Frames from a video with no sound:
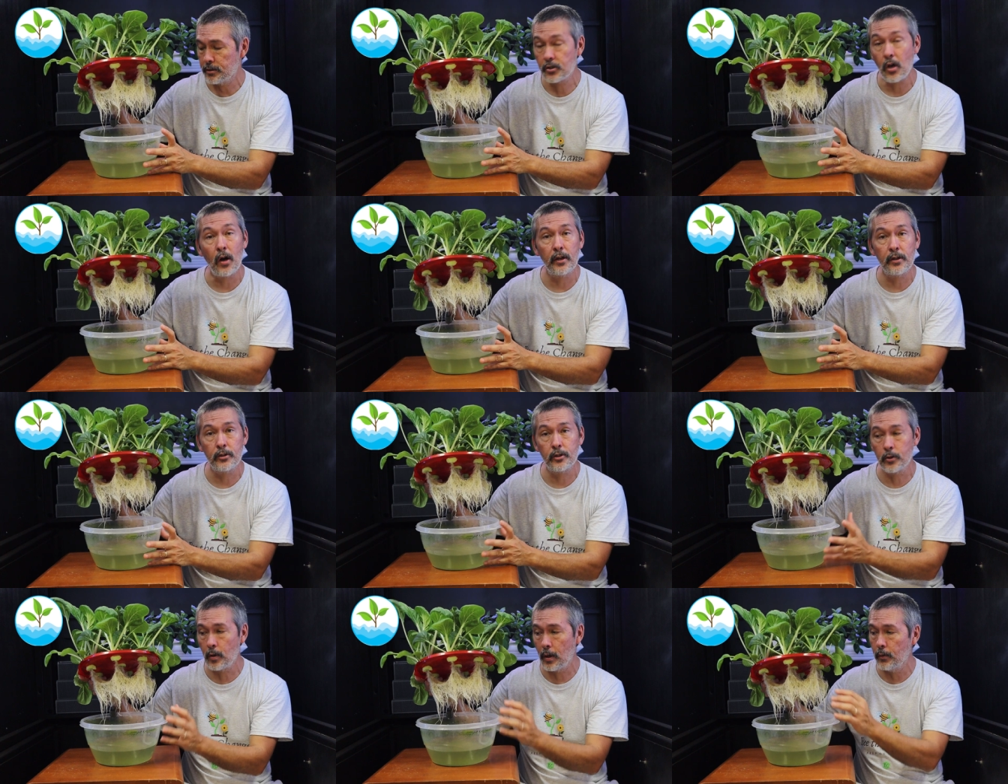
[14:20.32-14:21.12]

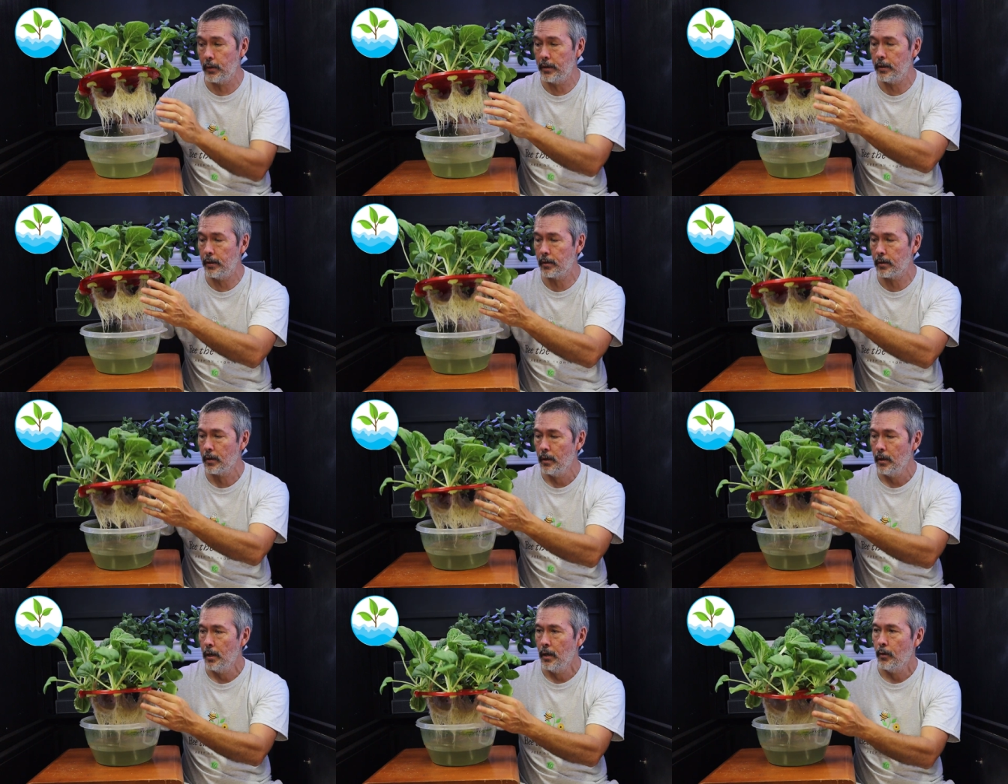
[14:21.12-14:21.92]
starting to grow in
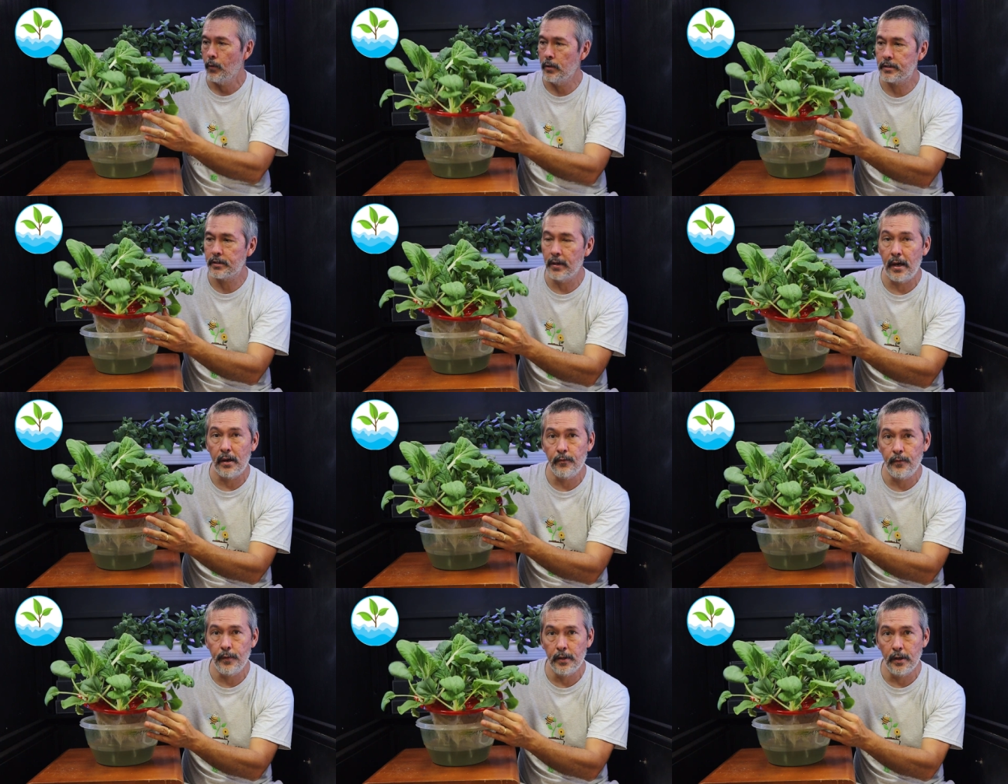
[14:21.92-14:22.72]
here, we still
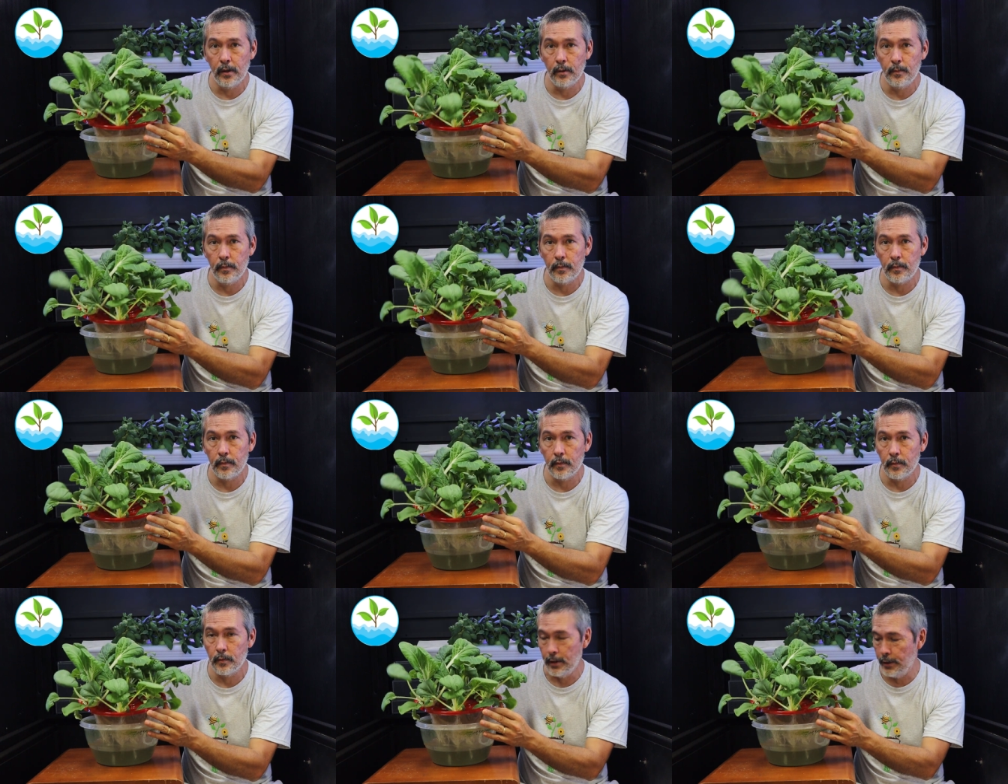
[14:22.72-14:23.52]
have, you know,
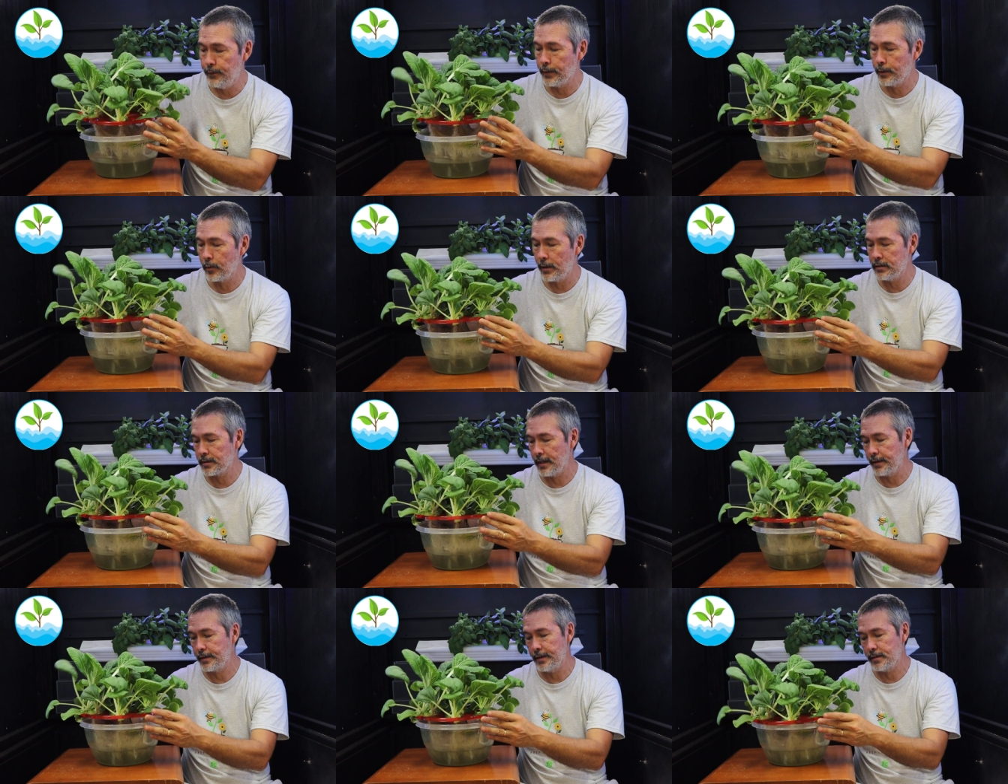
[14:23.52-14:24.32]
leafy
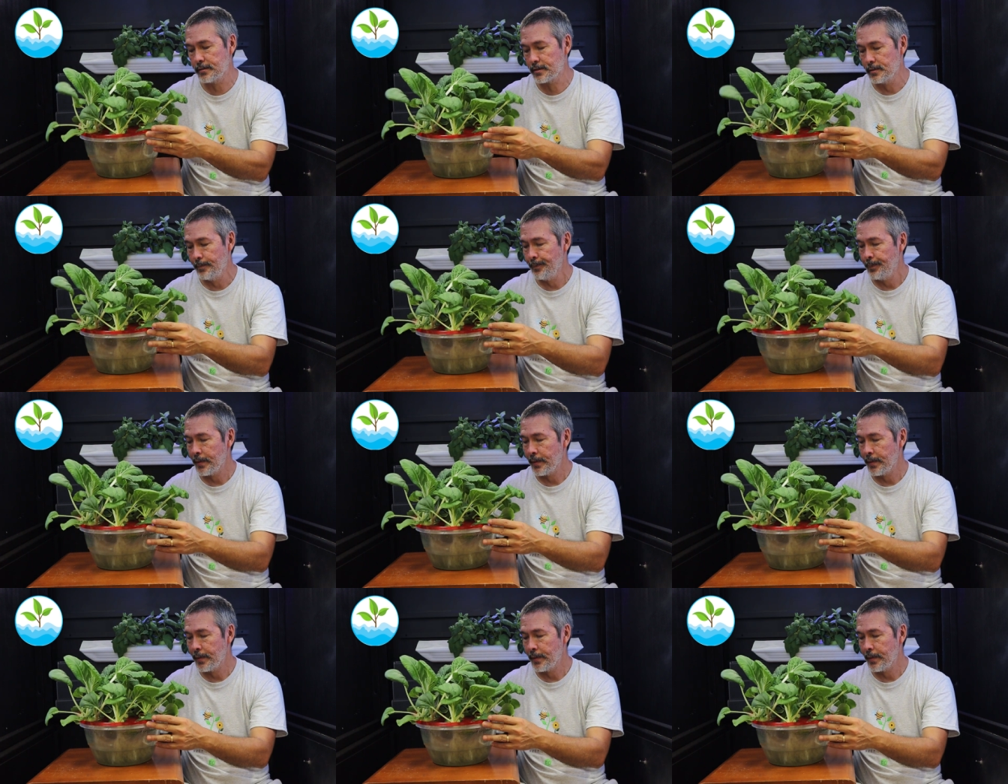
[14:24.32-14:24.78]
greens like this.